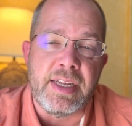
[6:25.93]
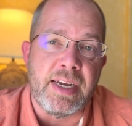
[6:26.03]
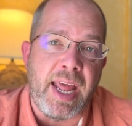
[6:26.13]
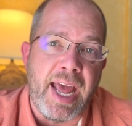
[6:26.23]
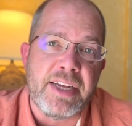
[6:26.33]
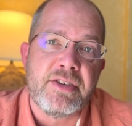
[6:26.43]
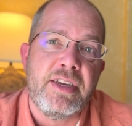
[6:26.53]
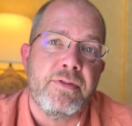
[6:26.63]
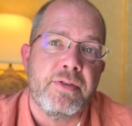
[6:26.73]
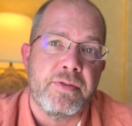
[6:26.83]
and in
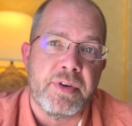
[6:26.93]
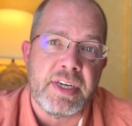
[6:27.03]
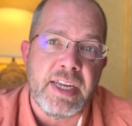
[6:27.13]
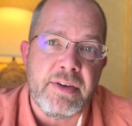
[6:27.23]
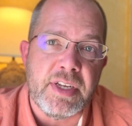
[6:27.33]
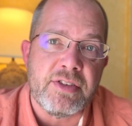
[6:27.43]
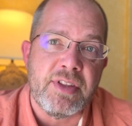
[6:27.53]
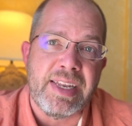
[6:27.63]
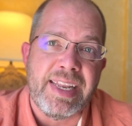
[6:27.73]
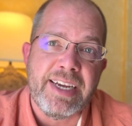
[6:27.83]
asking for forgiveness,
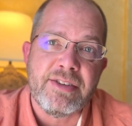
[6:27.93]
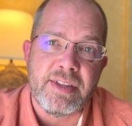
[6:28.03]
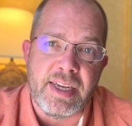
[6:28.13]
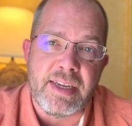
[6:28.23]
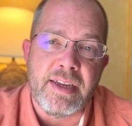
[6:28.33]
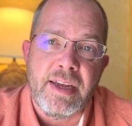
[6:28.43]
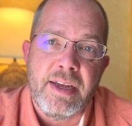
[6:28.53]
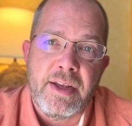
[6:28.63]
the next thing